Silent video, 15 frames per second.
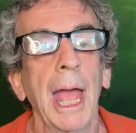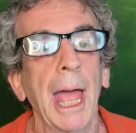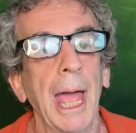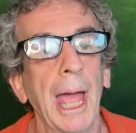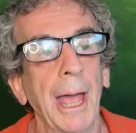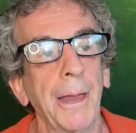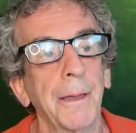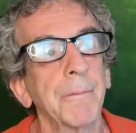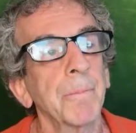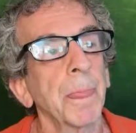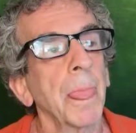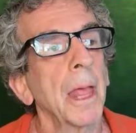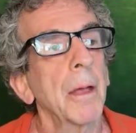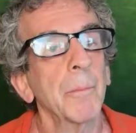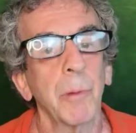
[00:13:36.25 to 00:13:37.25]
And
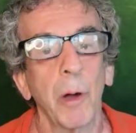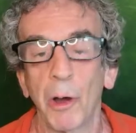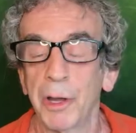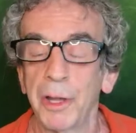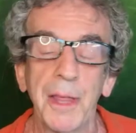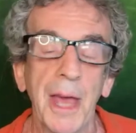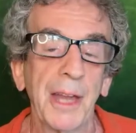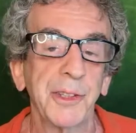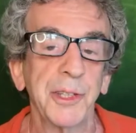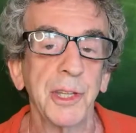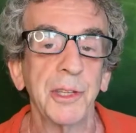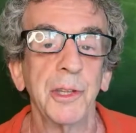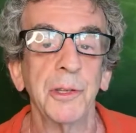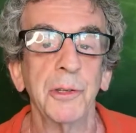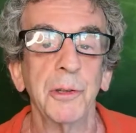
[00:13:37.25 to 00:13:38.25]
part of that's
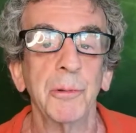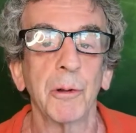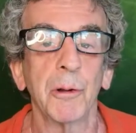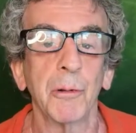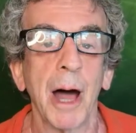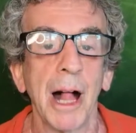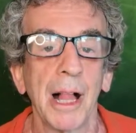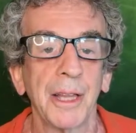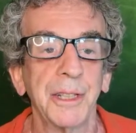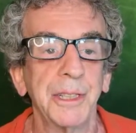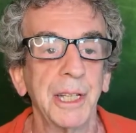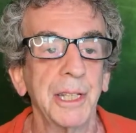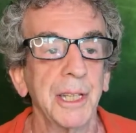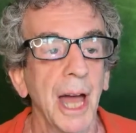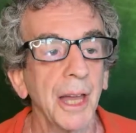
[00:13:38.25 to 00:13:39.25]
in the
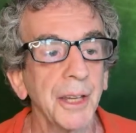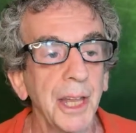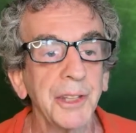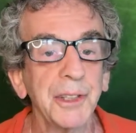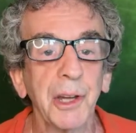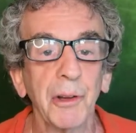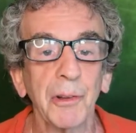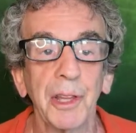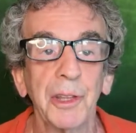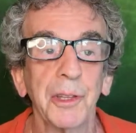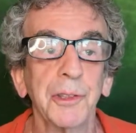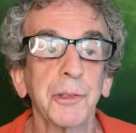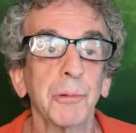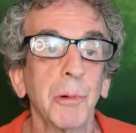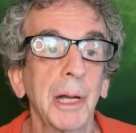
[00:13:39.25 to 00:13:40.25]
numerology, not necessarily the
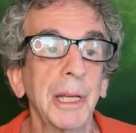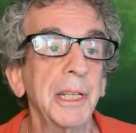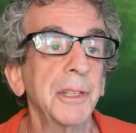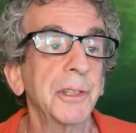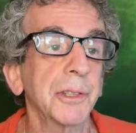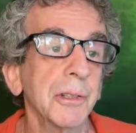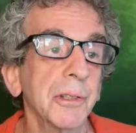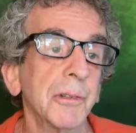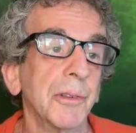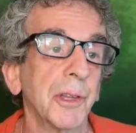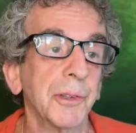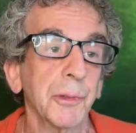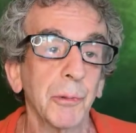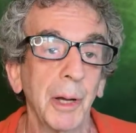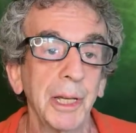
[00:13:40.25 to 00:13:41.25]
22. The
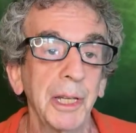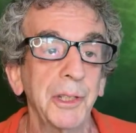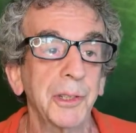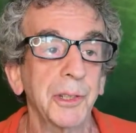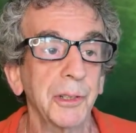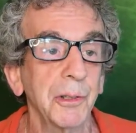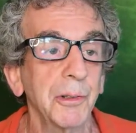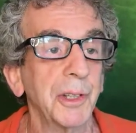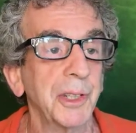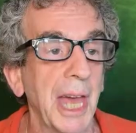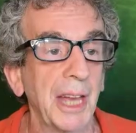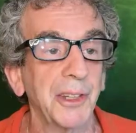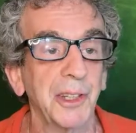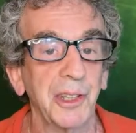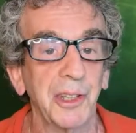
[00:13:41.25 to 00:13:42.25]
22 is
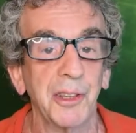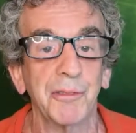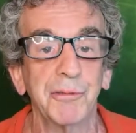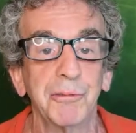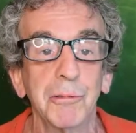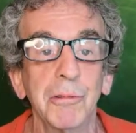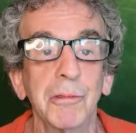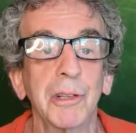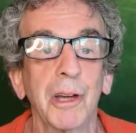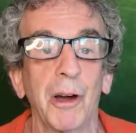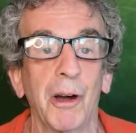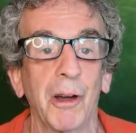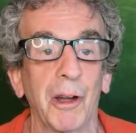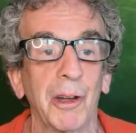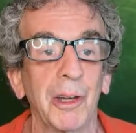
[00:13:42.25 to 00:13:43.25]
actually the Fool
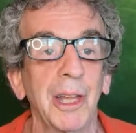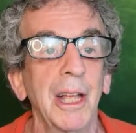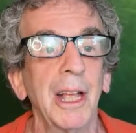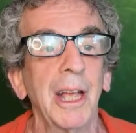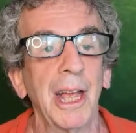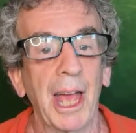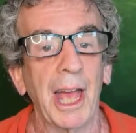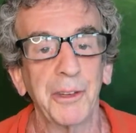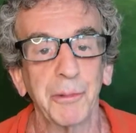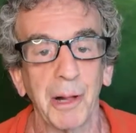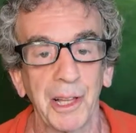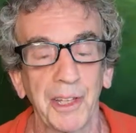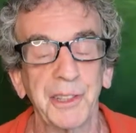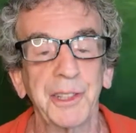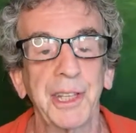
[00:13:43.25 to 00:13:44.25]
card, as
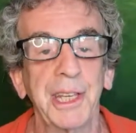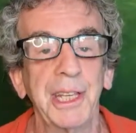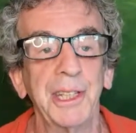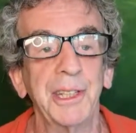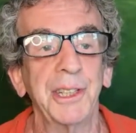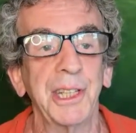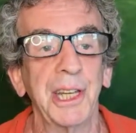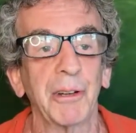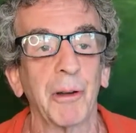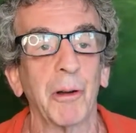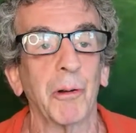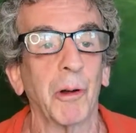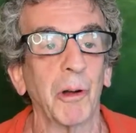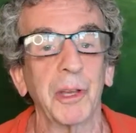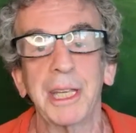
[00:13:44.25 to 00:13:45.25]
well as key 0
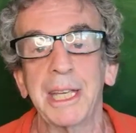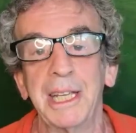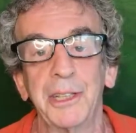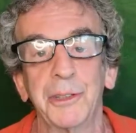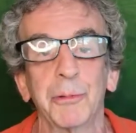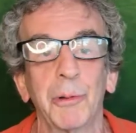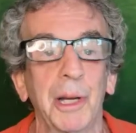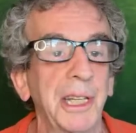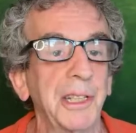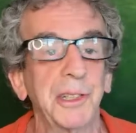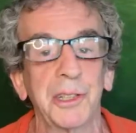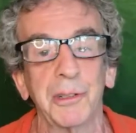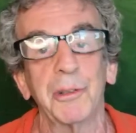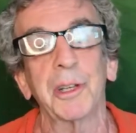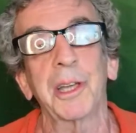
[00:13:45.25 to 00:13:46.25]
or key
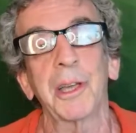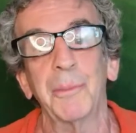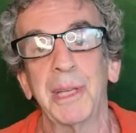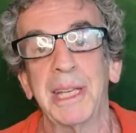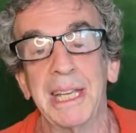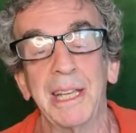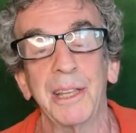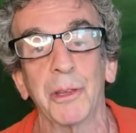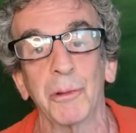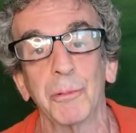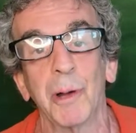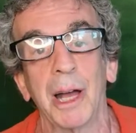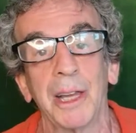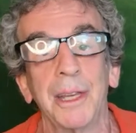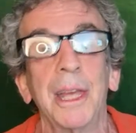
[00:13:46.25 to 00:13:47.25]
22. It could be either
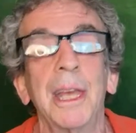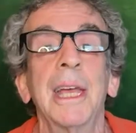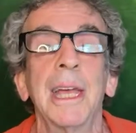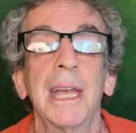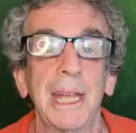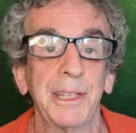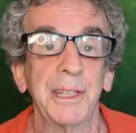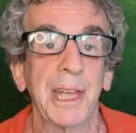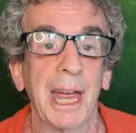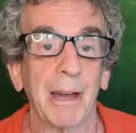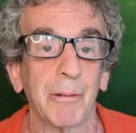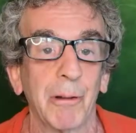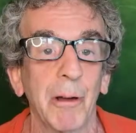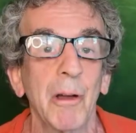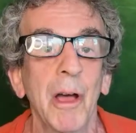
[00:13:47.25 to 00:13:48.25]
one in
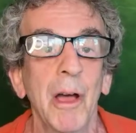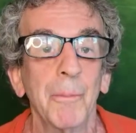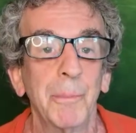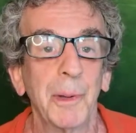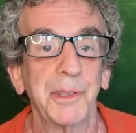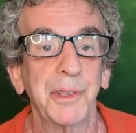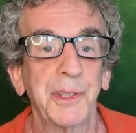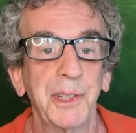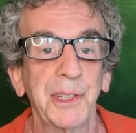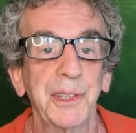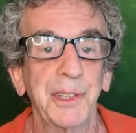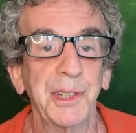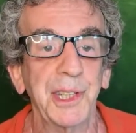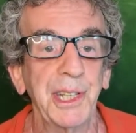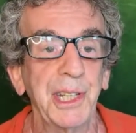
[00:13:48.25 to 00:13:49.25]
tarot. But
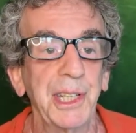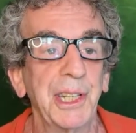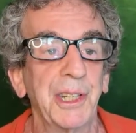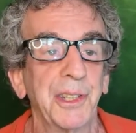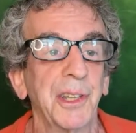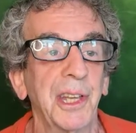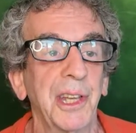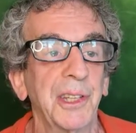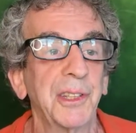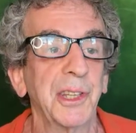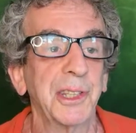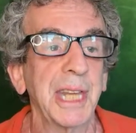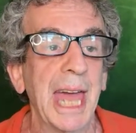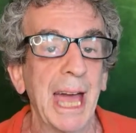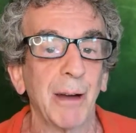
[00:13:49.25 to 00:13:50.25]
16 is the
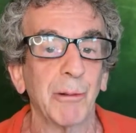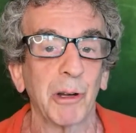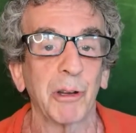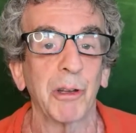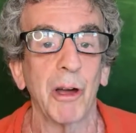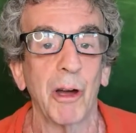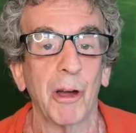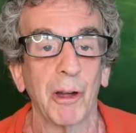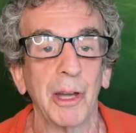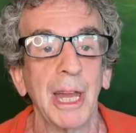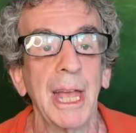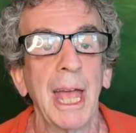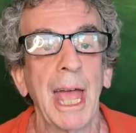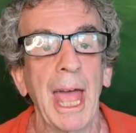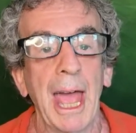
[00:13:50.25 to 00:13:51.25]
tower card.
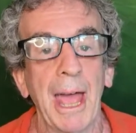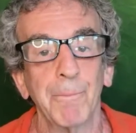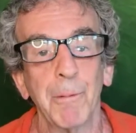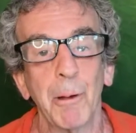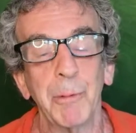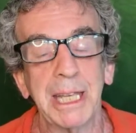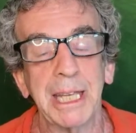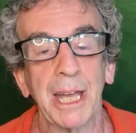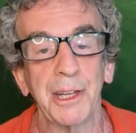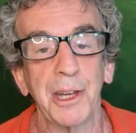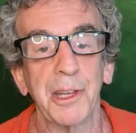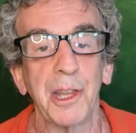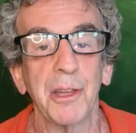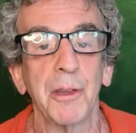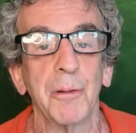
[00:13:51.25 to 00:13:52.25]
And when we get
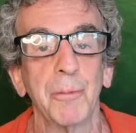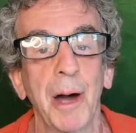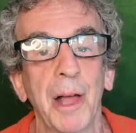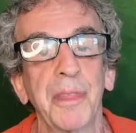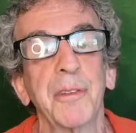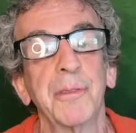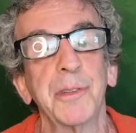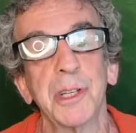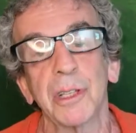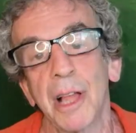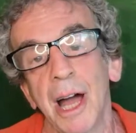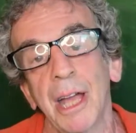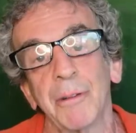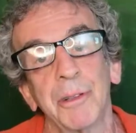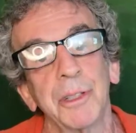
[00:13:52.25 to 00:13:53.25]
into the month of
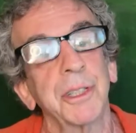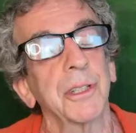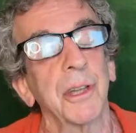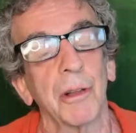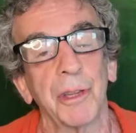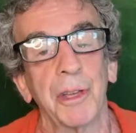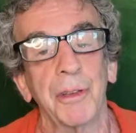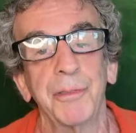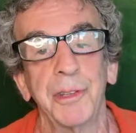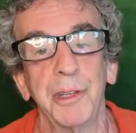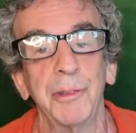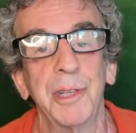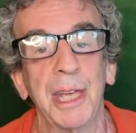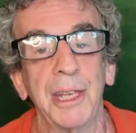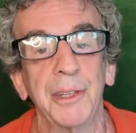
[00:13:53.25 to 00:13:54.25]
July, which is only a
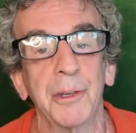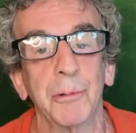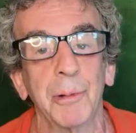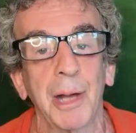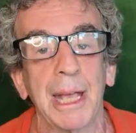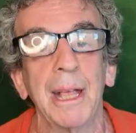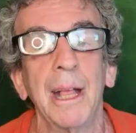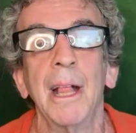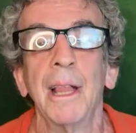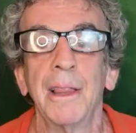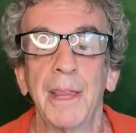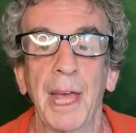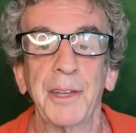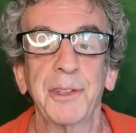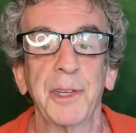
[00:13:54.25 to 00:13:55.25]
few days away,
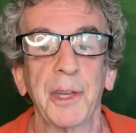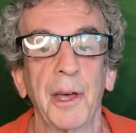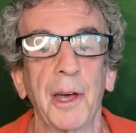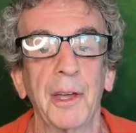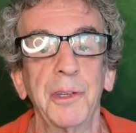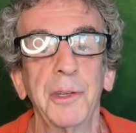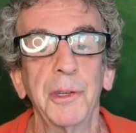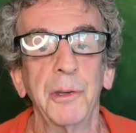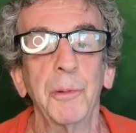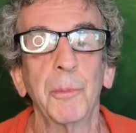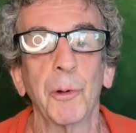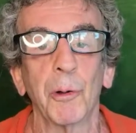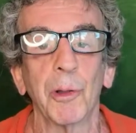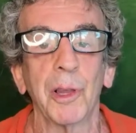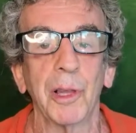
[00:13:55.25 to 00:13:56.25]
that's a
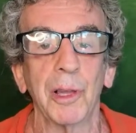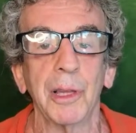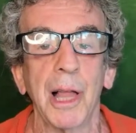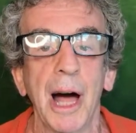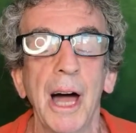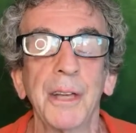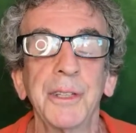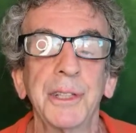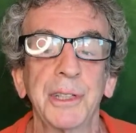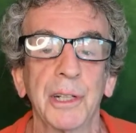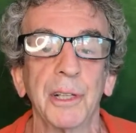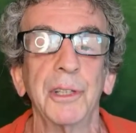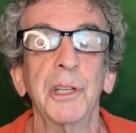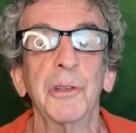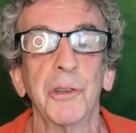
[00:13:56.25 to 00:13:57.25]

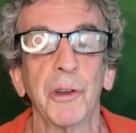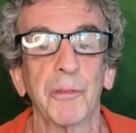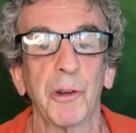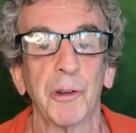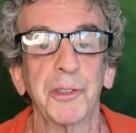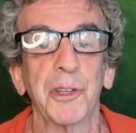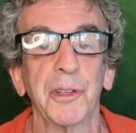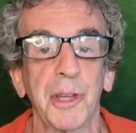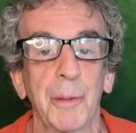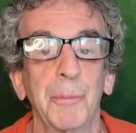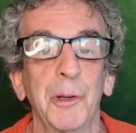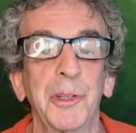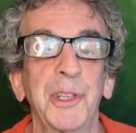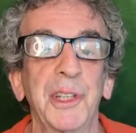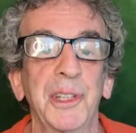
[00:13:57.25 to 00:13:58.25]
numerological universal
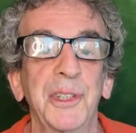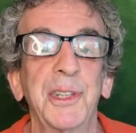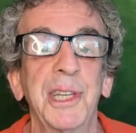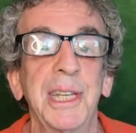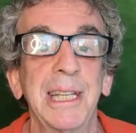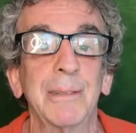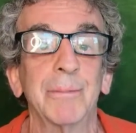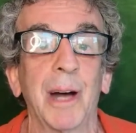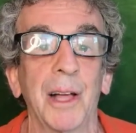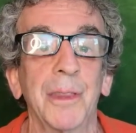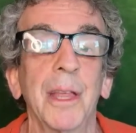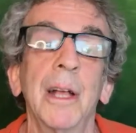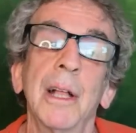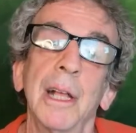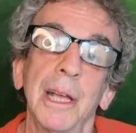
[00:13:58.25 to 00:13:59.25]
number 16 month.
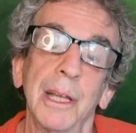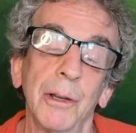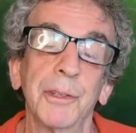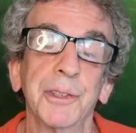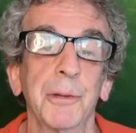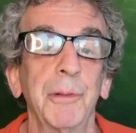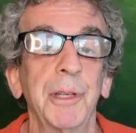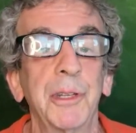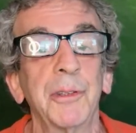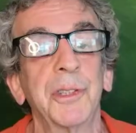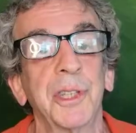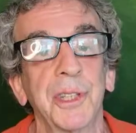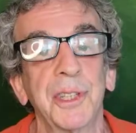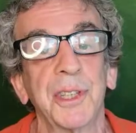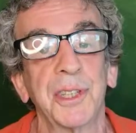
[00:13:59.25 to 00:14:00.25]
It also
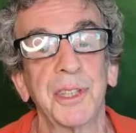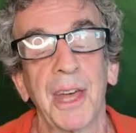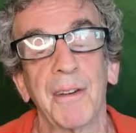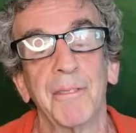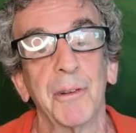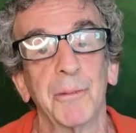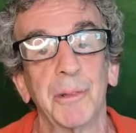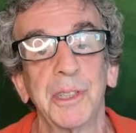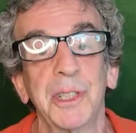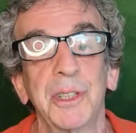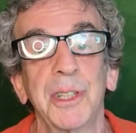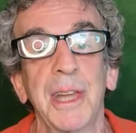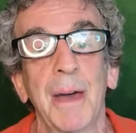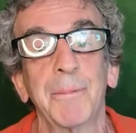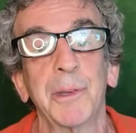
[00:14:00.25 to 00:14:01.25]
reduces to 7, which is
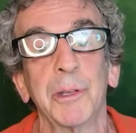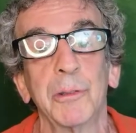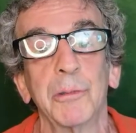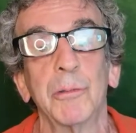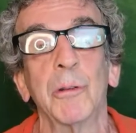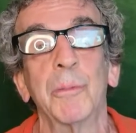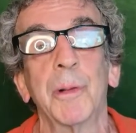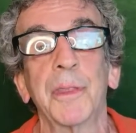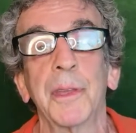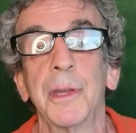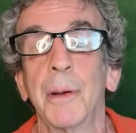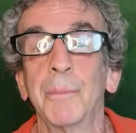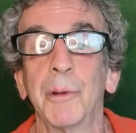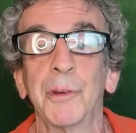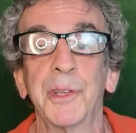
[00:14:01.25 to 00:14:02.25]
Neptune move. But the
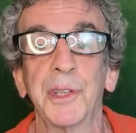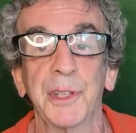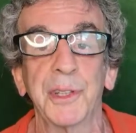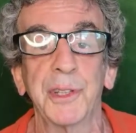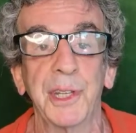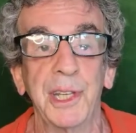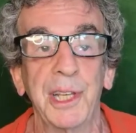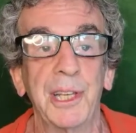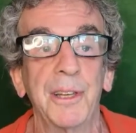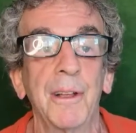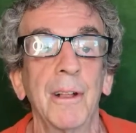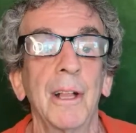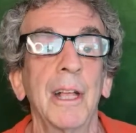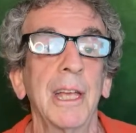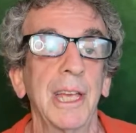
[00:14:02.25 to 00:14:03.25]
number 16
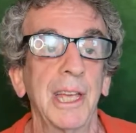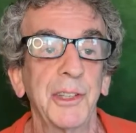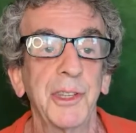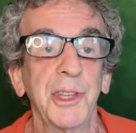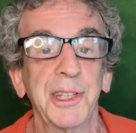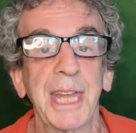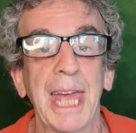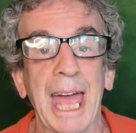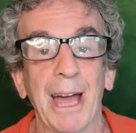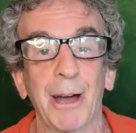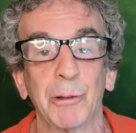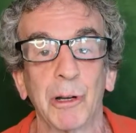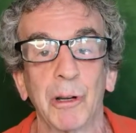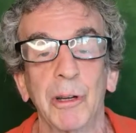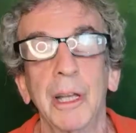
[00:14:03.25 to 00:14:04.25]
is the
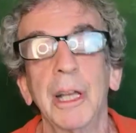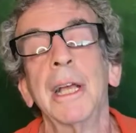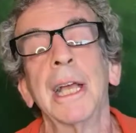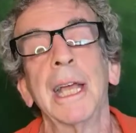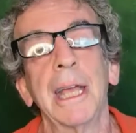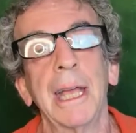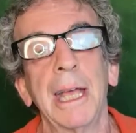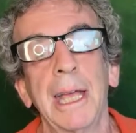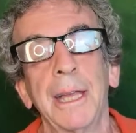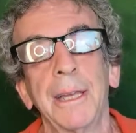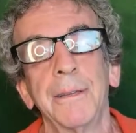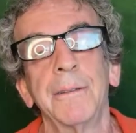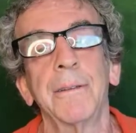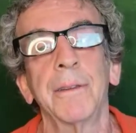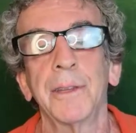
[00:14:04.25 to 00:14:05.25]
tower
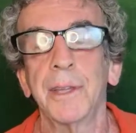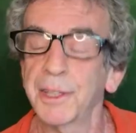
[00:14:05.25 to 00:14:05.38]
in the